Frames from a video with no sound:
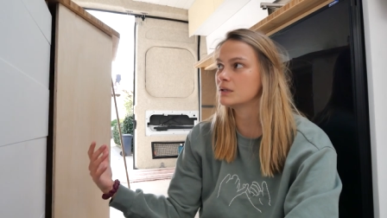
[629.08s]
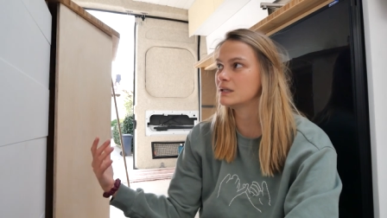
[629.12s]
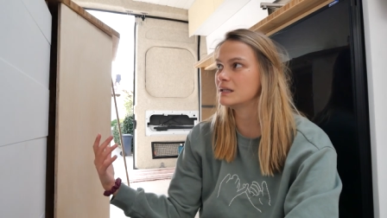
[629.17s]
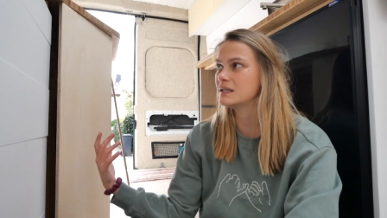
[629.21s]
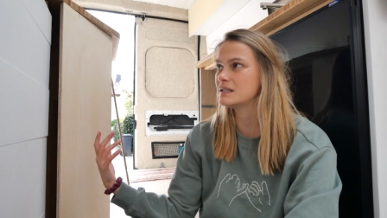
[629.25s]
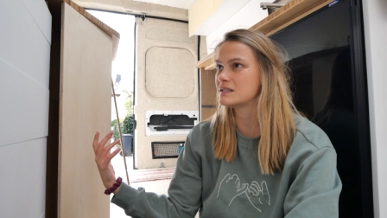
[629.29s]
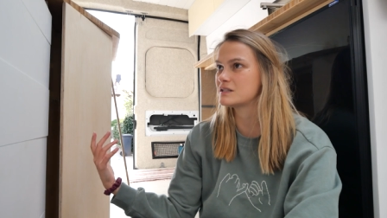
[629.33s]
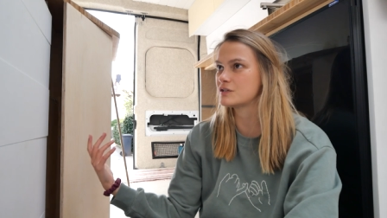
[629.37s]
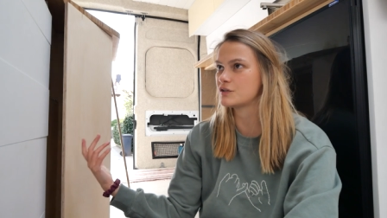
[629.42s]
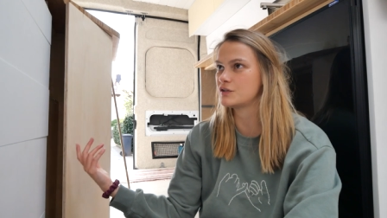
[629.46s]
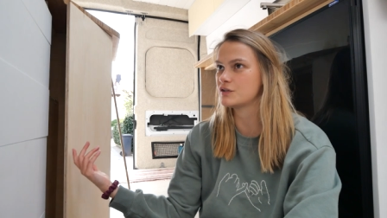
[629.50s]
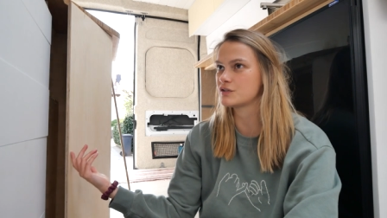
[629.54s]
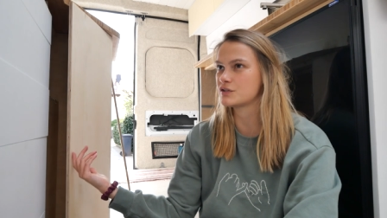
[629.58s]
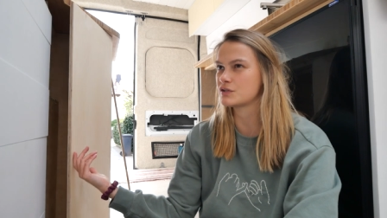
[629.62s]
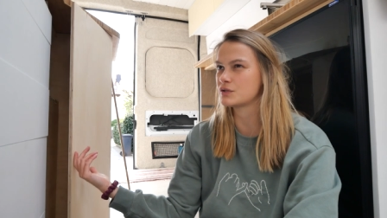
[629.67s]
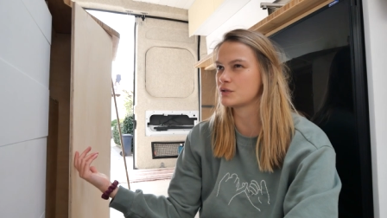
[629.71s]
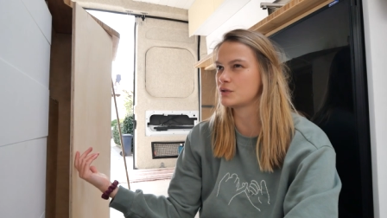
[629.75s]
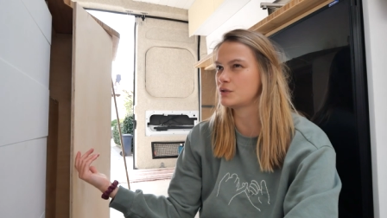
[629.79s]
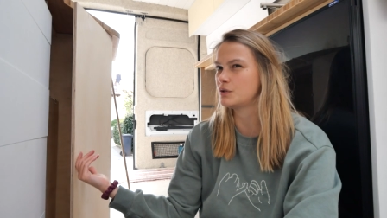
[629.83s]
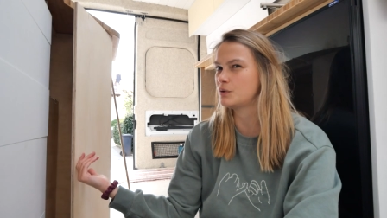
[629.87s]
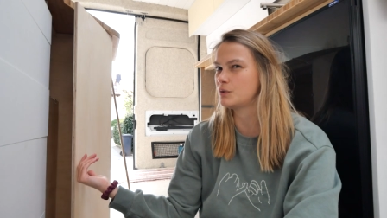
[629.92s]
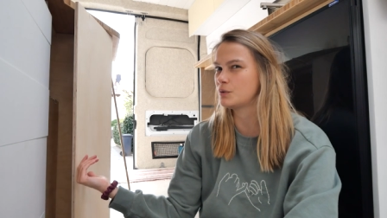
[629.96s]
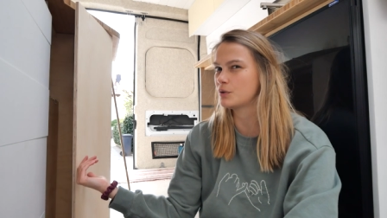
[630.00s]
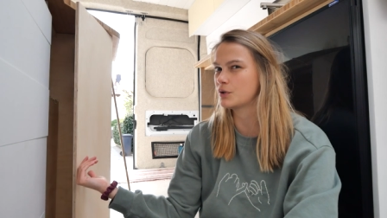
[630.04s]
It's
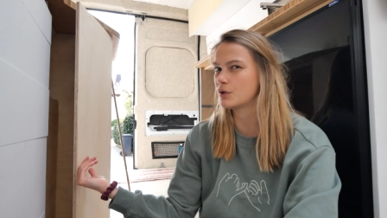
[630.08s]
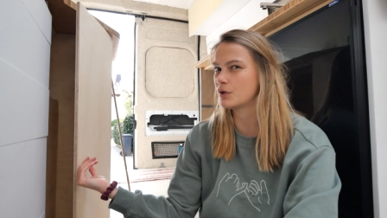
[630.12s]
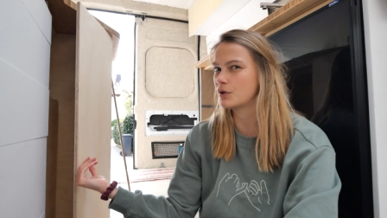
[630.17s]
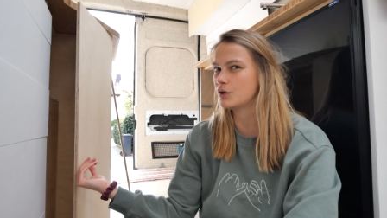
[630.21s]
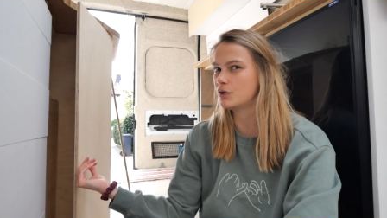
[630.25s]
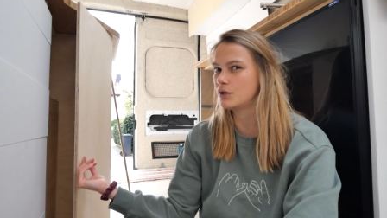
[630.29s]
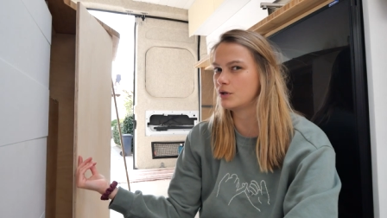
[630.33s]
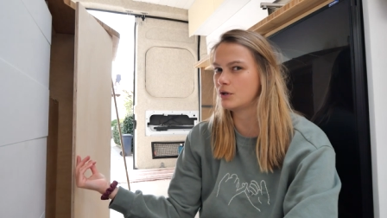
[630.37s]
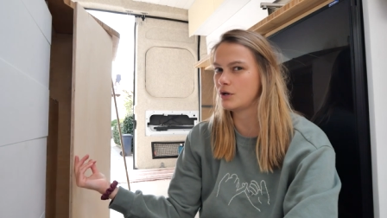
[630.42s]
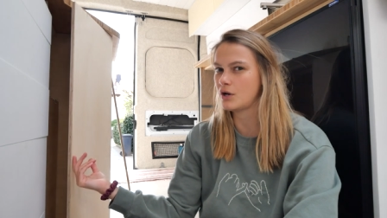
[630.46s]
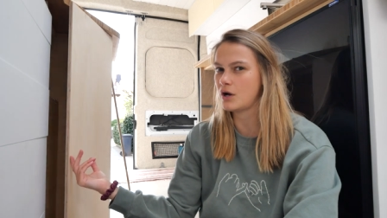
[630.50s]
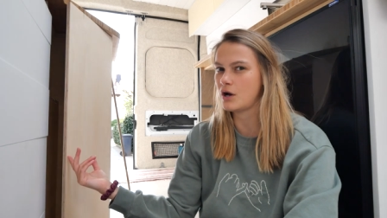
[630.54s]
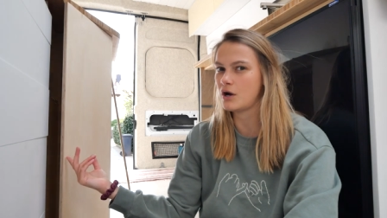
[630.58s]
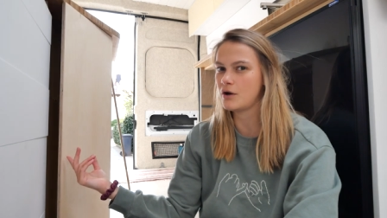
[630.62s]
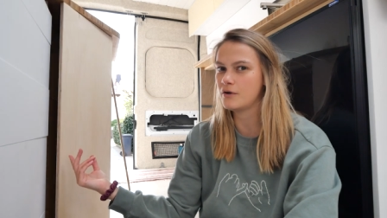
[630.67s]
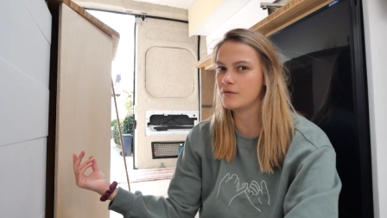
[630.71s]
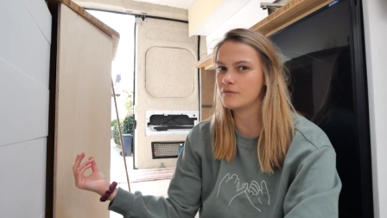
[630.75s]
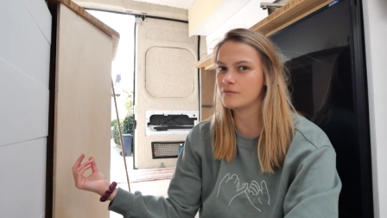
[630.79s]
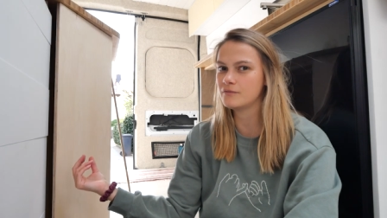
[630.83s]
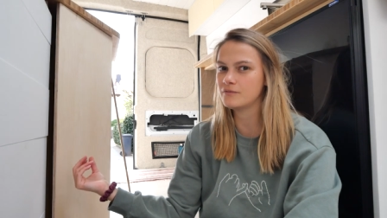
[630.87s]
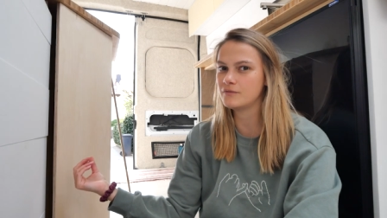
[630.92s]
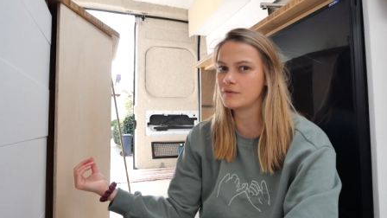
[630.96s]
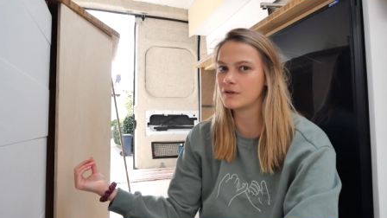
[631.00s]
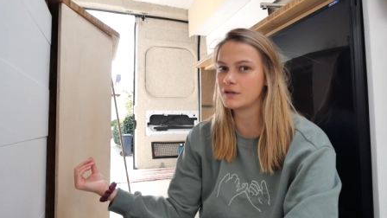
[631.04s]
also
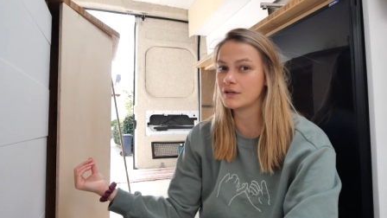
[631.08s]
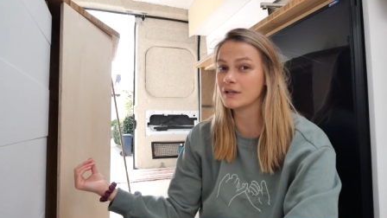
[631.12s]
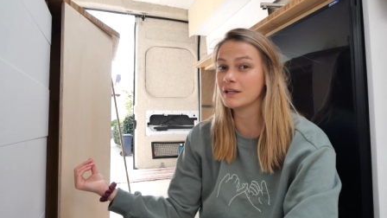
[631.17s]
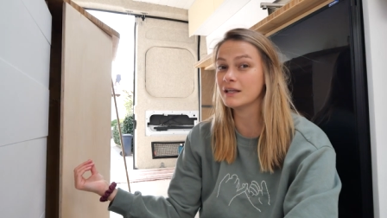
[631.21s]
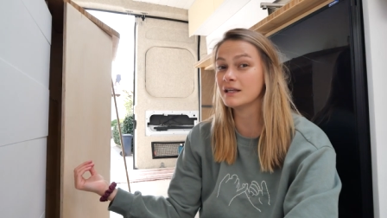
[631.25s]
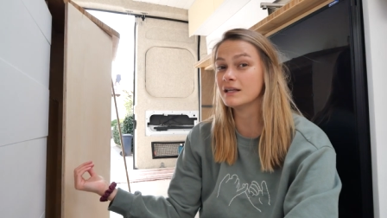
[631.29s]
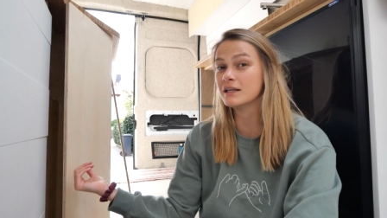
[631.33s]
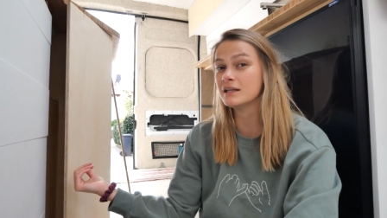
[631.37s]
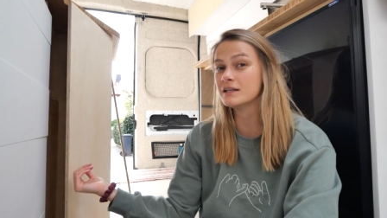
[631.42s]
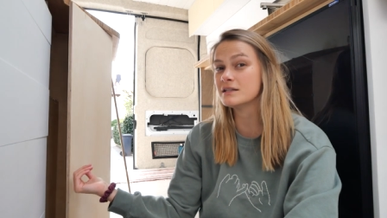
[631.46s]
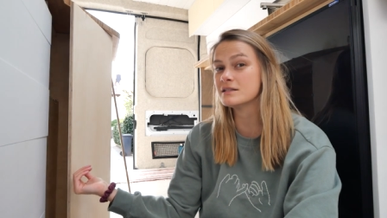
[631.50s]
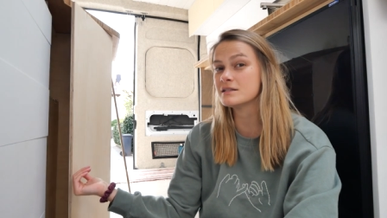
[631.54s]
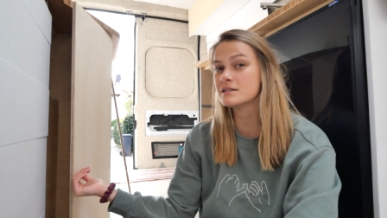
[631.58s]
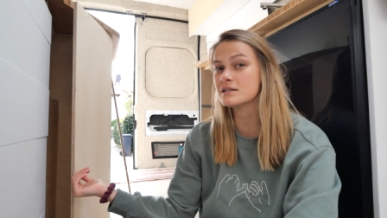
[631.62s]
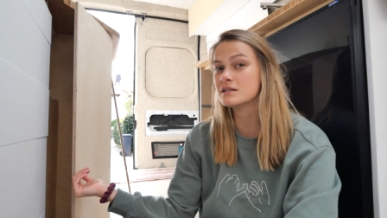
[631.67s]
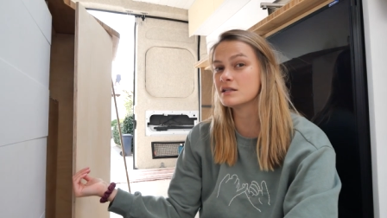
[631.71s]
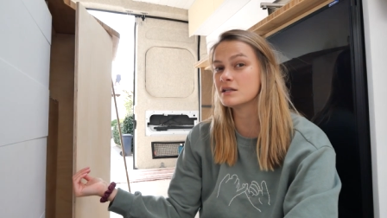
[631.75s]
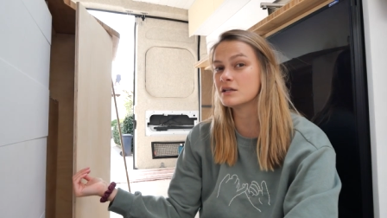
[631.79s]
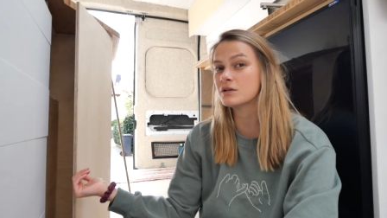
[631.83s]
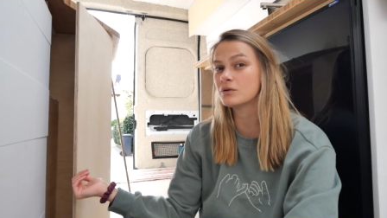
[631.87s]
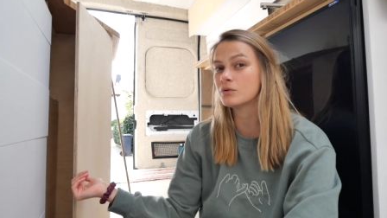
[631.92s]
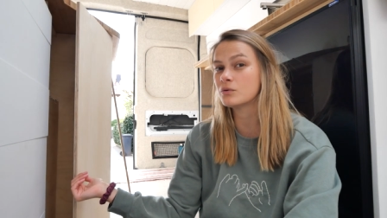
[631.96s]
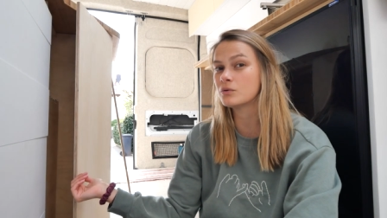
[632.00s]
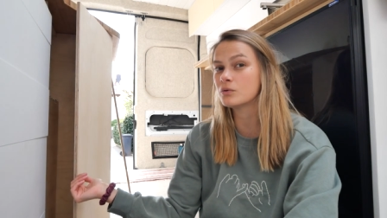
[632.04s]
not very
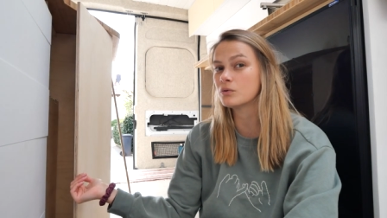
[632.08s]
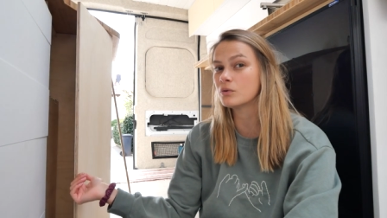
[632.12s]
easy